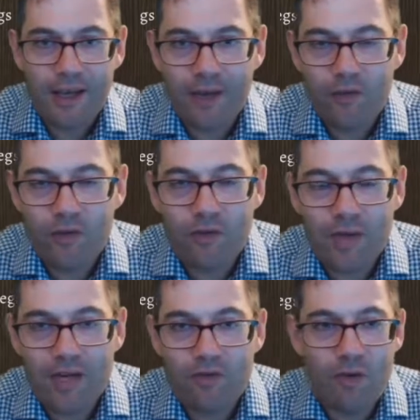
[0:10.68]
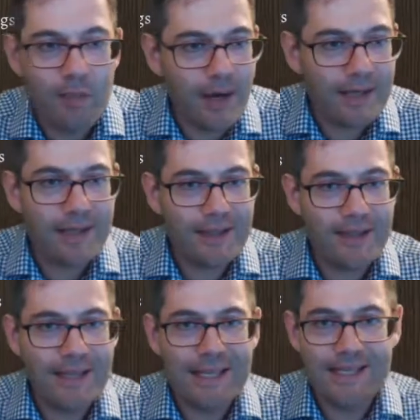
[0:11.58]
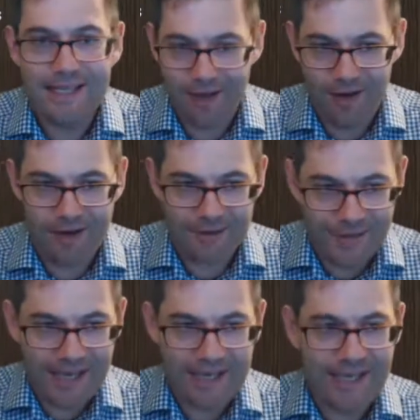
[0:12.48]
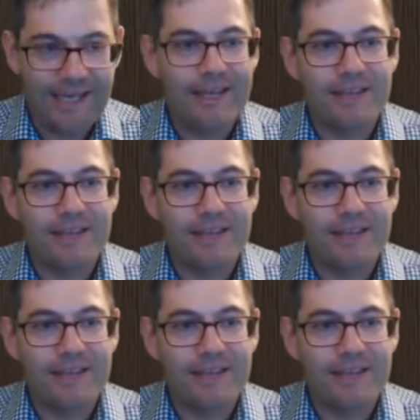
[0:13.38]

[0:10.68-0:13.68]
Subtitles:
If you need a reminder, these are they.